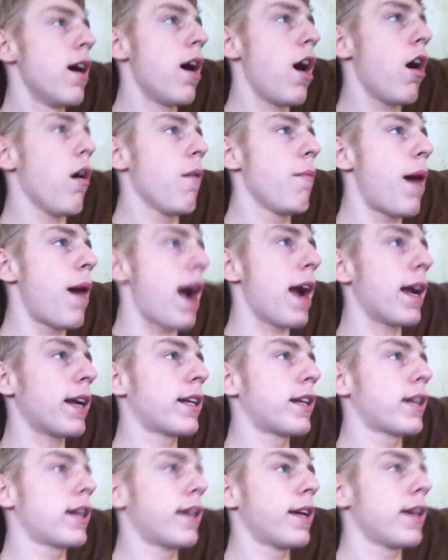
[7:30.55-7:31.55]
Oh my
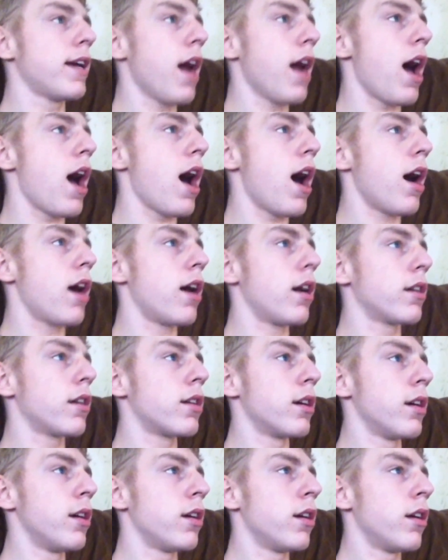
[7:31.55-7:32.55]

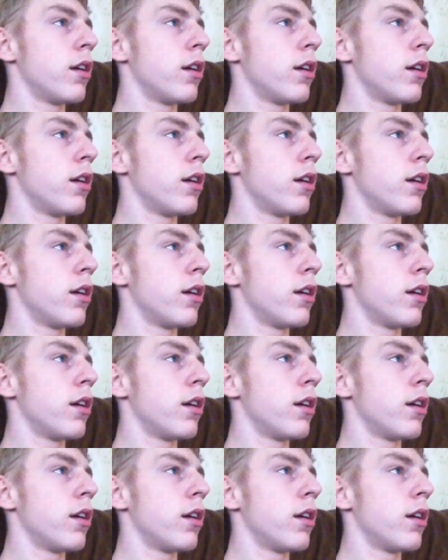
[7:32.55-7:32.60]
god!